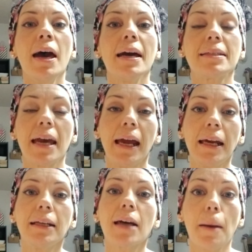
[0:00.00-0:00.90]
is
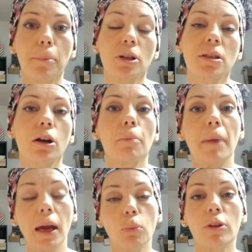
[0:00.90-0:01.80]
any diapers that are
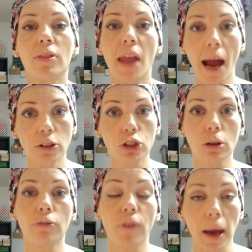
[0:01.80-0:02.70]
made with
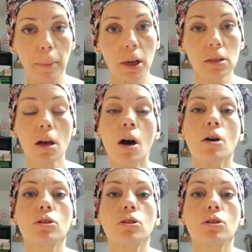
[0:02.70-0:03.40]
natural fibers.